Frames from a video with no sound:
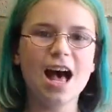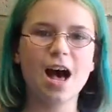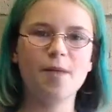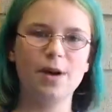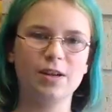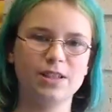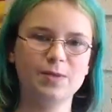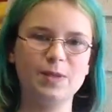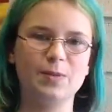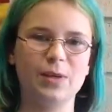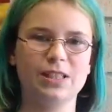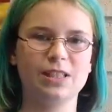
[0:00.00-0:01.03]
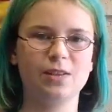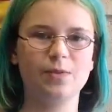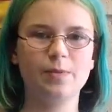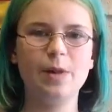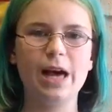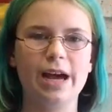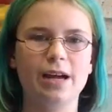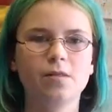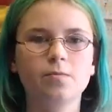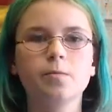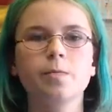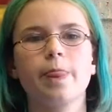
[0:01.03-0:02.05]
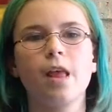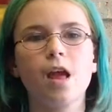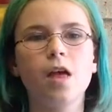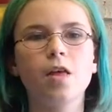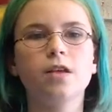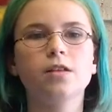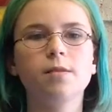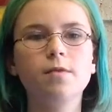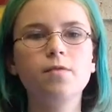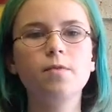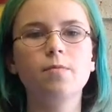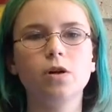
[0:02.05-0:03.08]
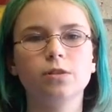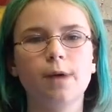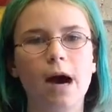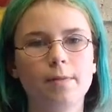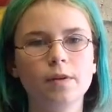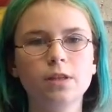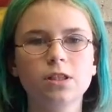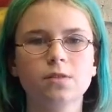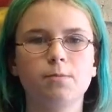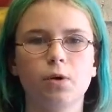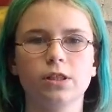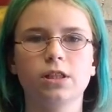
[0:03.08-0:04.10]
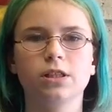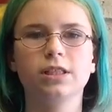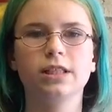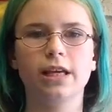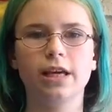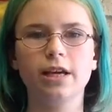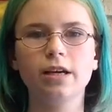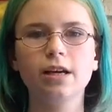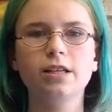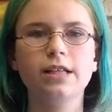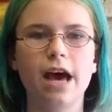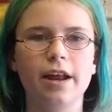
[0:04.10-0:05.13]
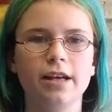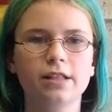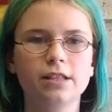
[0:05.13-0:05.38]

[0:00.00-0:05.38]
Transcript: about some sports that we play. Some of the most popular sports are skiing, tennis,